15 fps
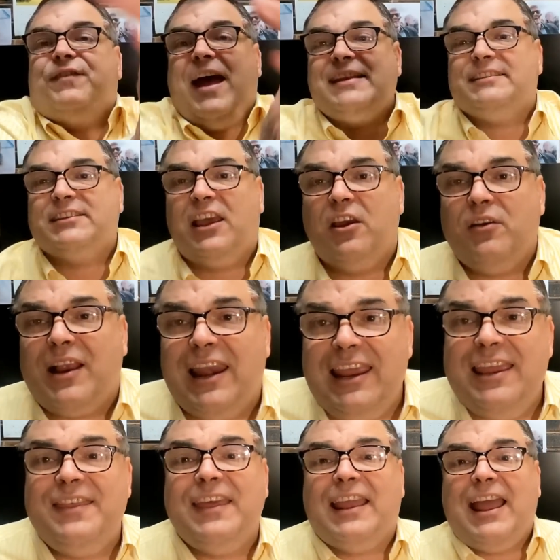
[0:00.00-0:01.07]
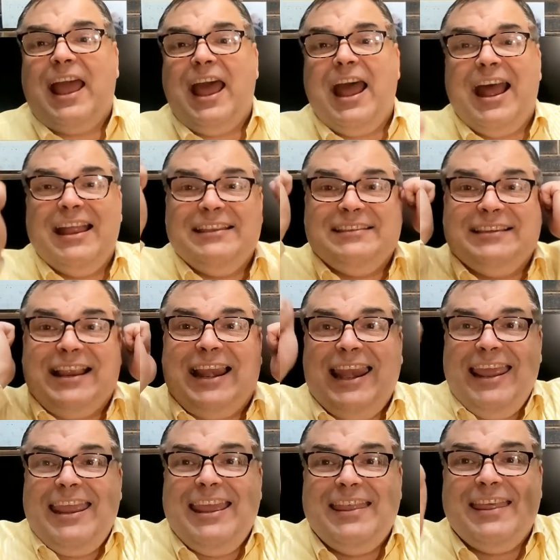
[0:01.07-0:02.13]
fatso. Clear the cards.
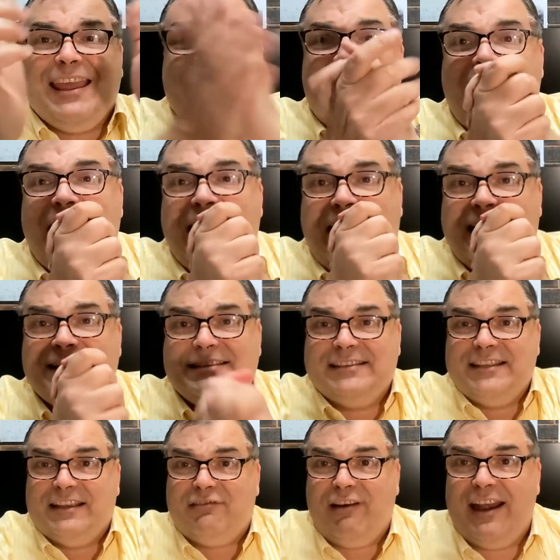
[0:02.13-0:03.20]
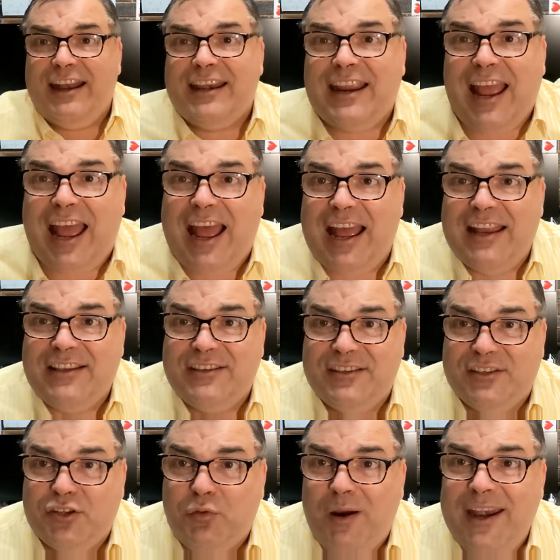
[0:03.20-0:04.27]
Clear the cards. The credit
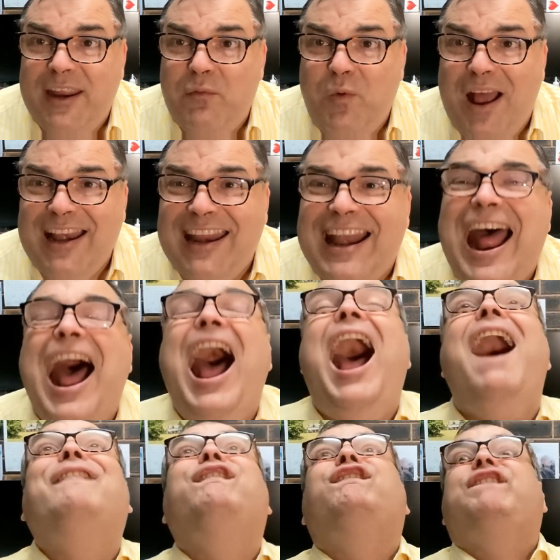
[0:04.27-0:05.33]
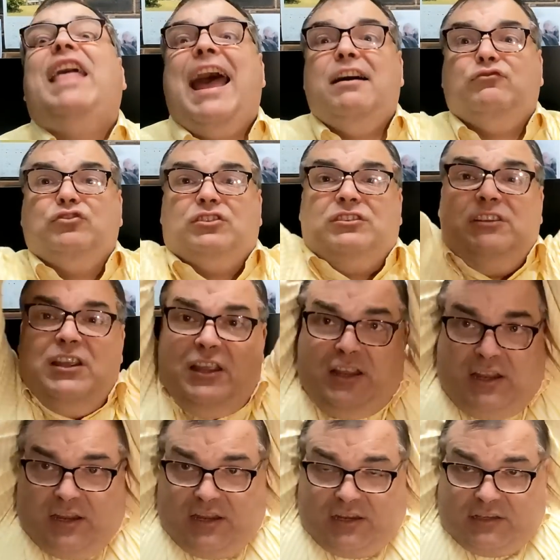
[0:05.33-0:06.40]
cards.
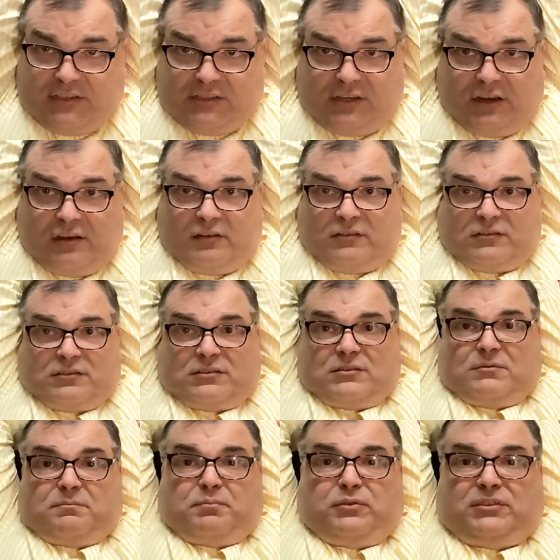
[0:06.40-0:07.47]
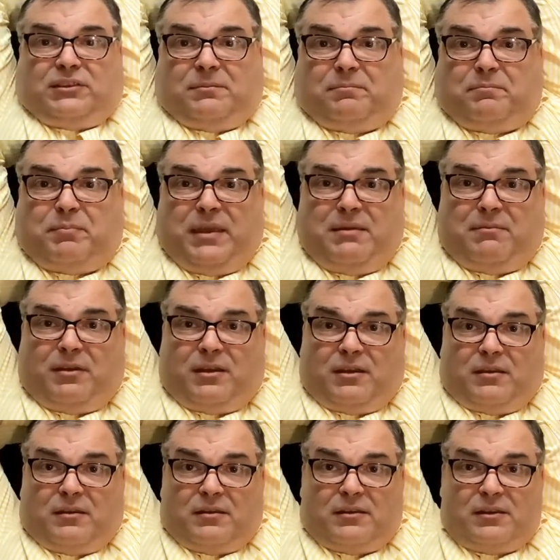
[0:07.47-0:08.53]
$21,500. Put the
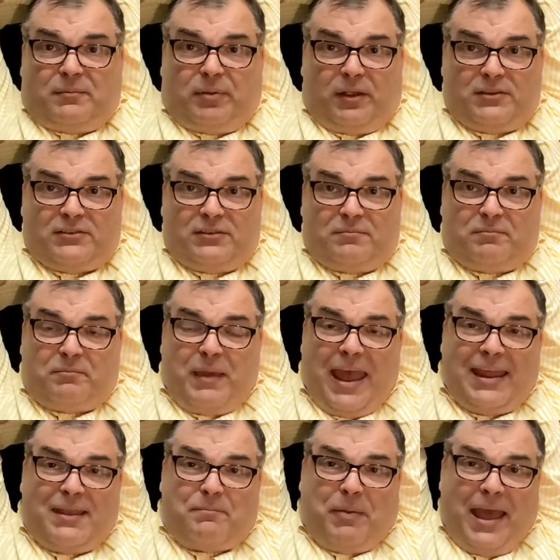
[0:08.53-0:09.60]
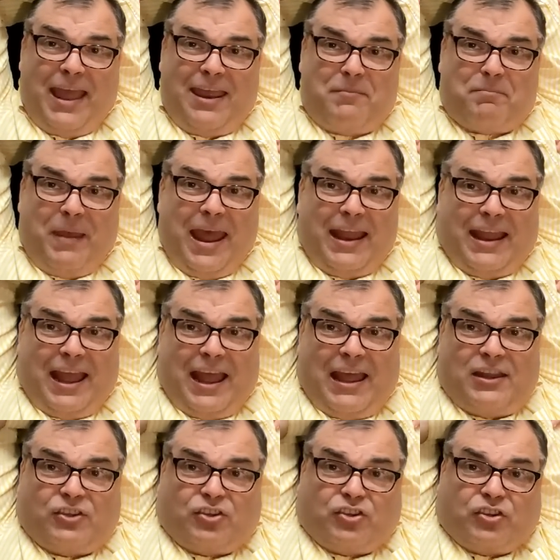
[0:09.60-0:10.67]
Beamer deposit back. Pay it back,
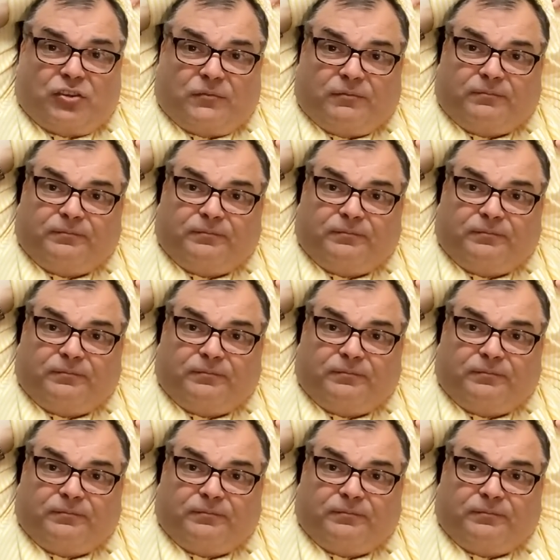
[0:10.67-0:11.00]
Arch.